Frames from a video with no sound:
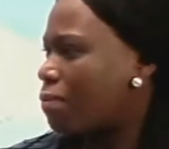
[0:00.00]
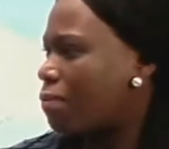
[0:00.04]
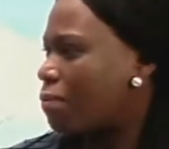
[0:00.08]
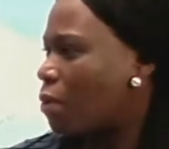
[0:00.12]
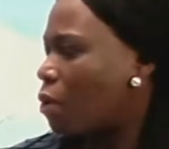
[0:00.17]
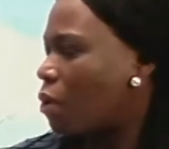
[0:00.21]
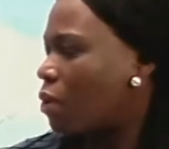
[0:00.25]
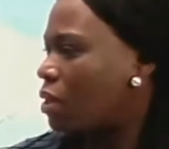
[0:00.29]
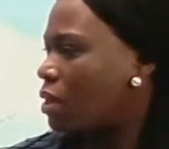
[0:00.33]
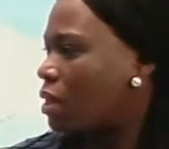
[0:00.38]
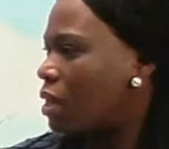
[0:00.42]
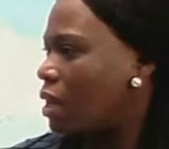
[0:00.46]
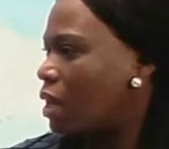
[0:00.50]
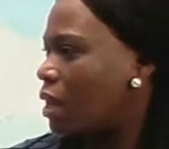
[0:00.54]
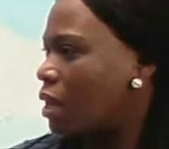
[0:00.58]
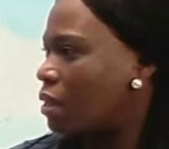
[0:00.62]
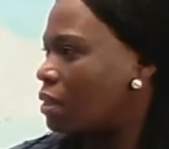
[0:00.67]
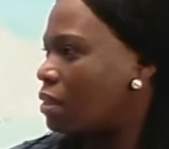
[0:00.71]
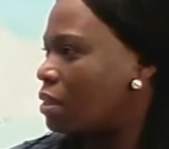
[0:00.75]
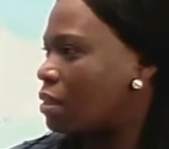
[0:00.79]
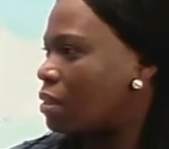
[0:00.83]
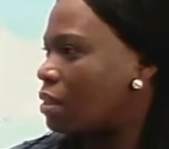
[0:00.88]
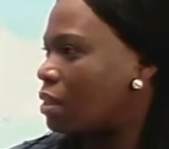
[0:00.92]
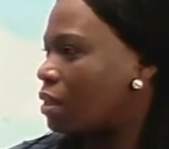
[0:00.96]
4
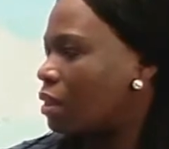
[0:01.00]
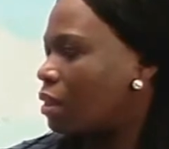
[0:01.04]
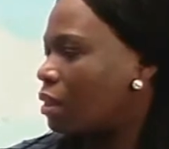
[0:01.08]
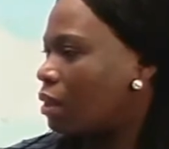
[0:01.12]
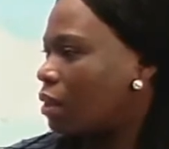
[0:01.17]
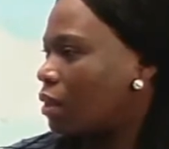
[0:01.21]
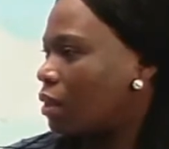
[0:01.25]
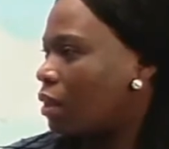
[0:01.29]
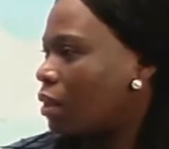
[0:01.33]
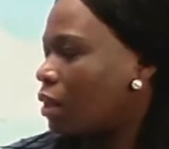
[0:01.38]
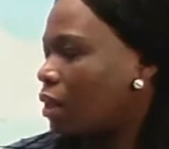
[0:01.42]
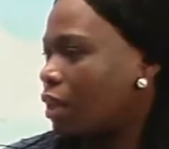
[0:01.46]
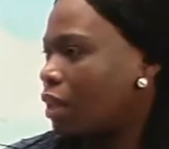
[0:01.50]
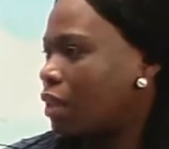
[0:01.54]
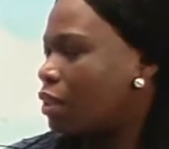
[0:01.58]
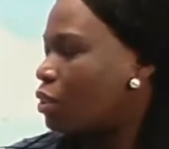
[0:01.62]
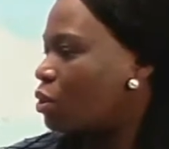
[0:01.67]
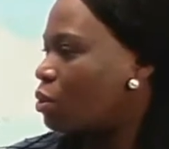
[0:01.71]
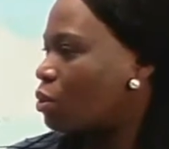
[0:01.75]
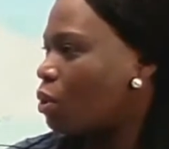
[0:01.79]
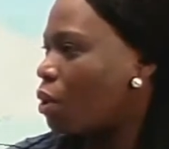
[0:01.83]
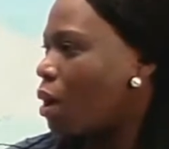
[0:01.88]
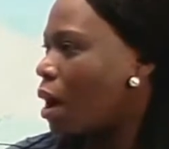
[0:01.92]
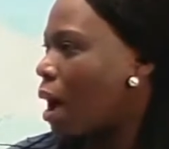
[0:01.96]
years, it's
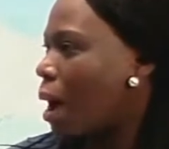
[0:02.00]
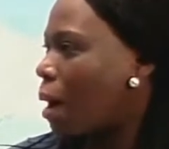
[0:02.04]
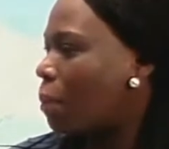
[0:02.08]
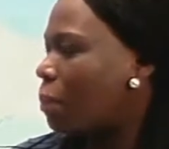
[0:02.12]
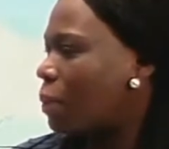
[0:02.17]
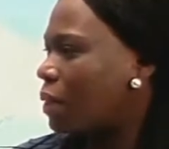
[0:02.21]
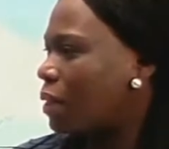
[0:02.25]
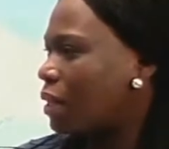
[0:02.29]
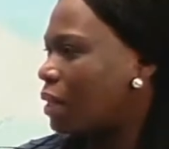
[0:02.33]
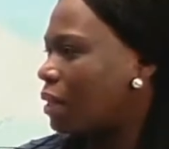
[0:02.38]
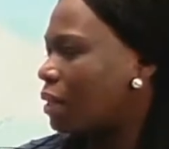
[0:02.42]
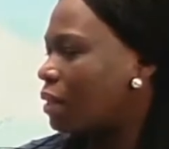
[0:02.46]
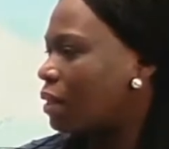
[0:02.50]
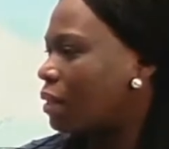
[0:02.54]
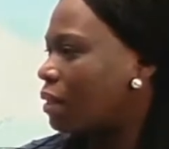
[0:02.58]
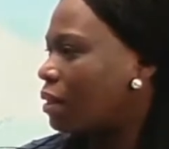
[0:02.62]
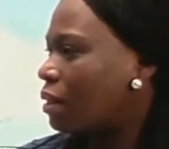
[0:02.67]
not happening.